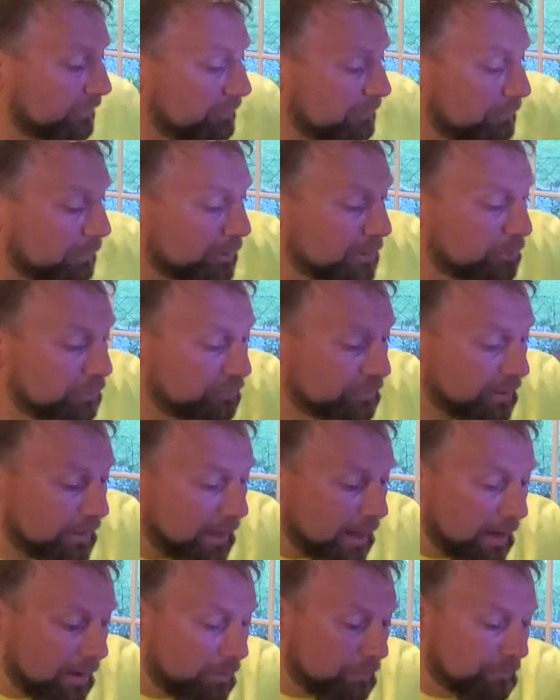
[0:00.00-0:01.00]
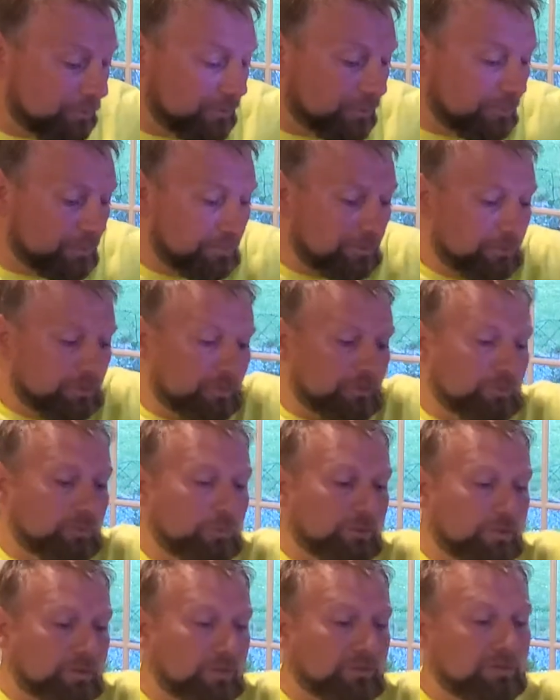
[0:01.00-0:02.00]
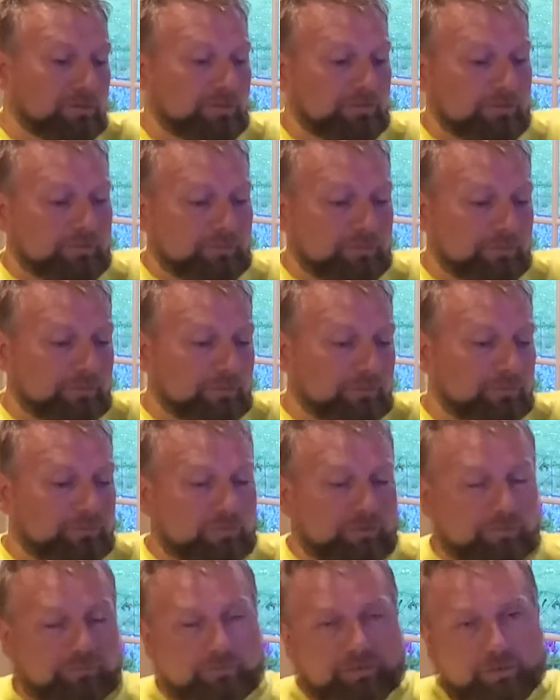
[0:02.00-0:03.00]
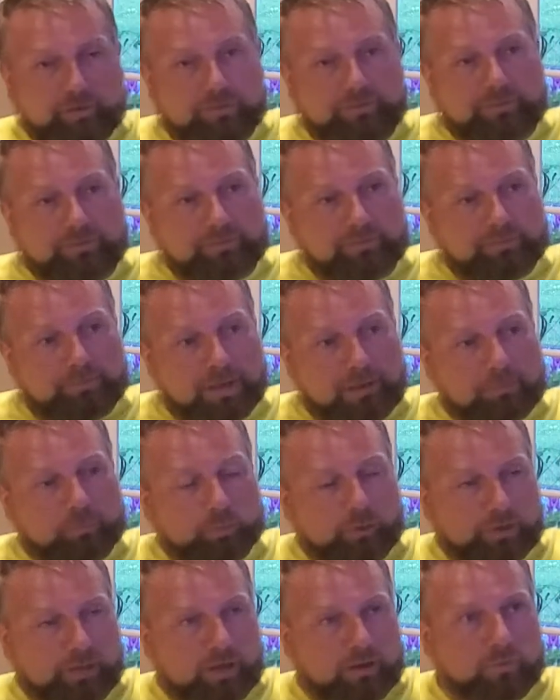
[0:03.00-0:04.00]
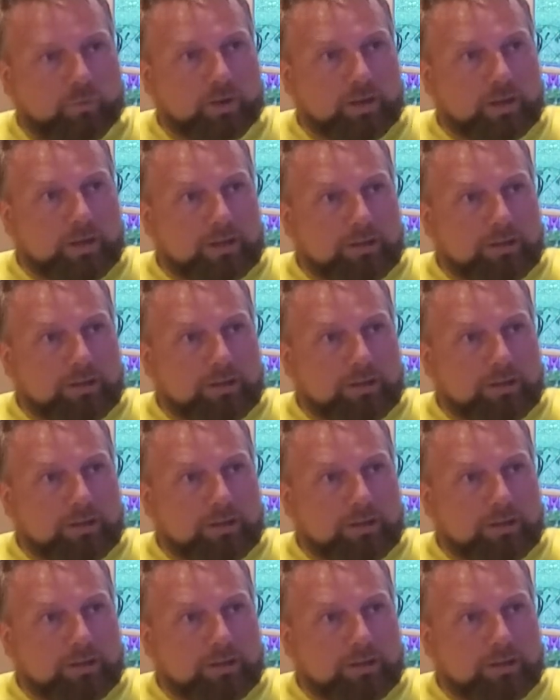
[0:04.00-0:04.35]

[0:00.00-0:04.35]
when you sit down to do with it, to fill the paperwork out,